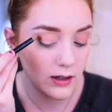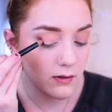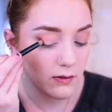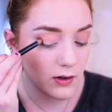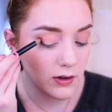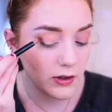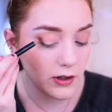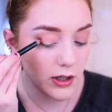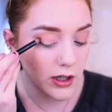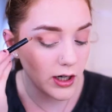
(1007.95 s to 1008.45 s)

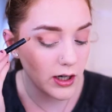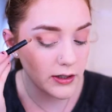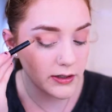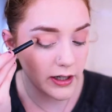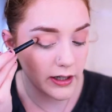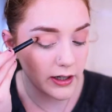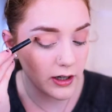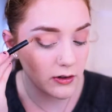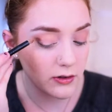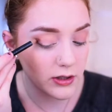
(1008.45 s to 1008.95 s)
For New Year's
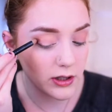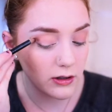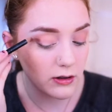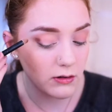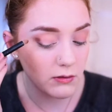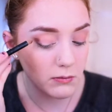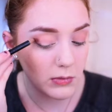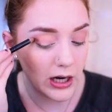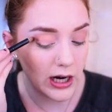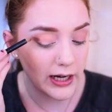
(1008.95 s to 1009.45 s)
I go
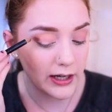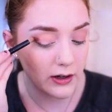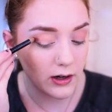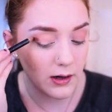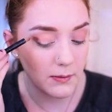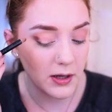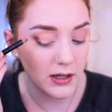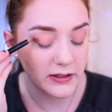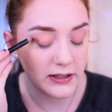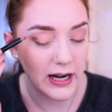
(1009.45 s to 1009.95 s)
to my
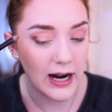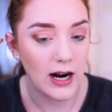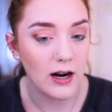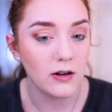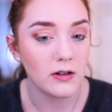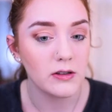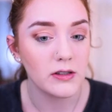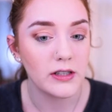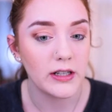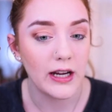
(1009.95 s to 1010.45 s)
grandma's
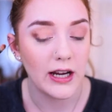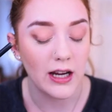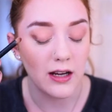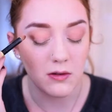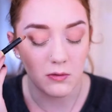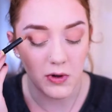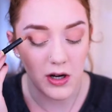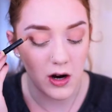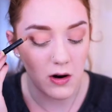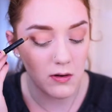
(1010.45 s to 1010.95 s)
house
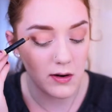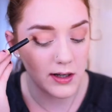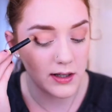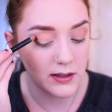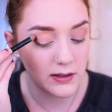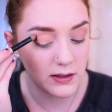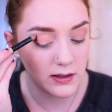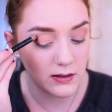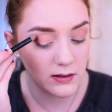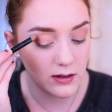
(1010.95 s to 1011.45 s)
and we
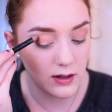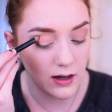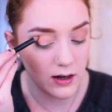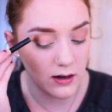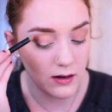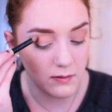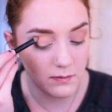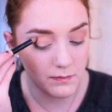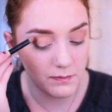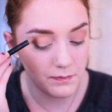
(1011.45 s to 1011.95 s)
always
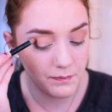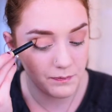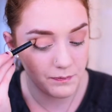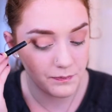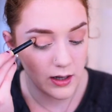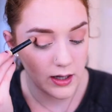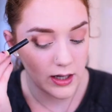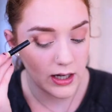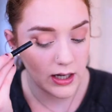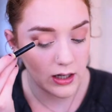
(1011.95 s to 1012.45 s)
um
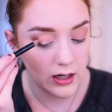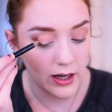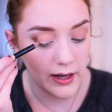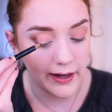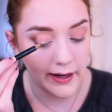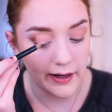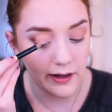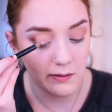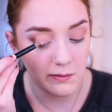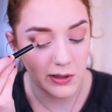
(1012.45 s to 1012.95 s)
eat
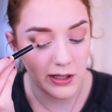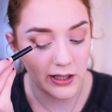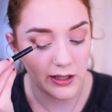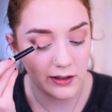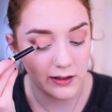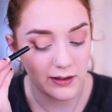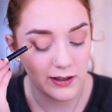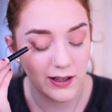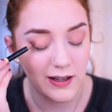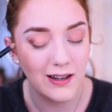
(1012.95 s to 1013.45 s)
ham
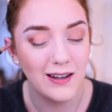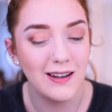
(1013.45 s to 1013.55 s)
and